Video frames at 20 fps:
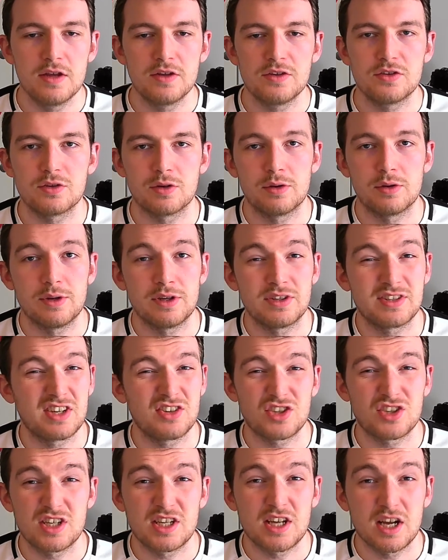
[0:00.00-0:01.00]
So
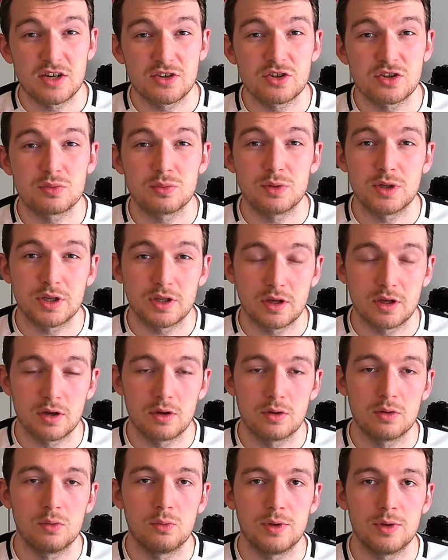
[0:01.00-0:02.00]
essentially I just want to
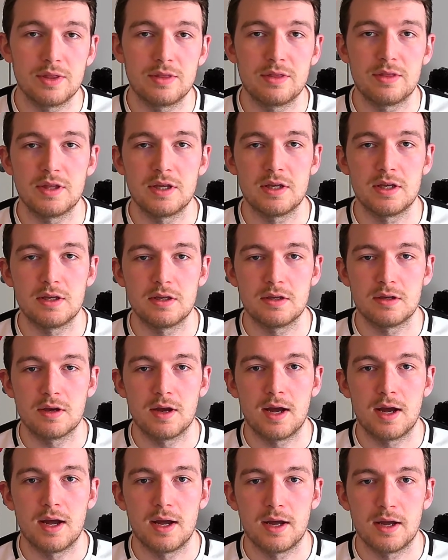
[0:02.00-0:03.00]
go with
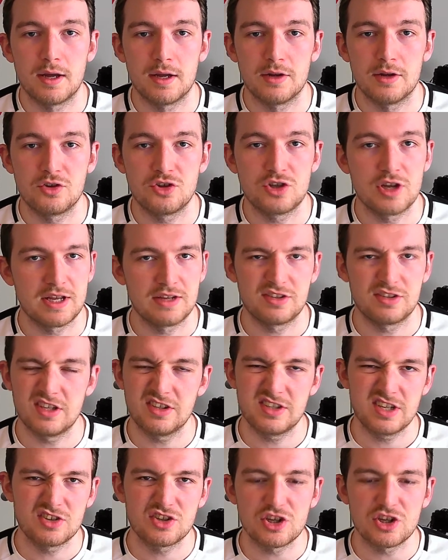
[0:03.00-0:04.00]
the it's
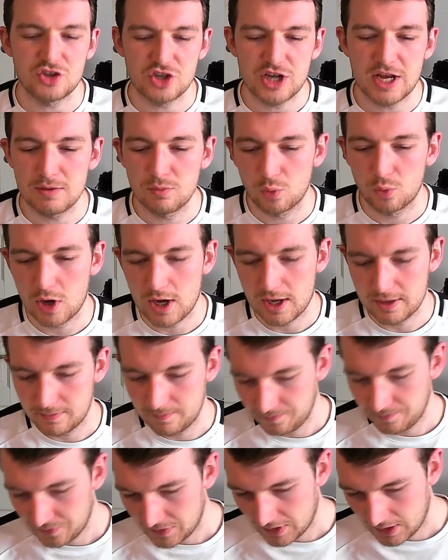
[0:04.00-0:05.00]
essentially Gen
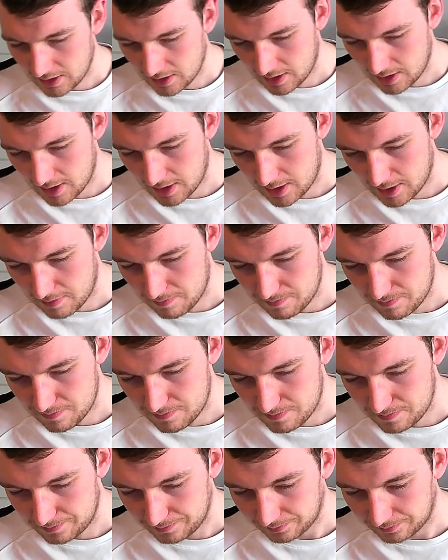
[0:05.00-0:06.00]

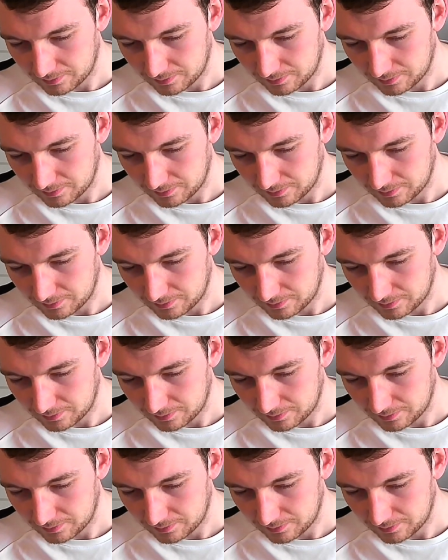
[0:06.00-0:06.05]
1.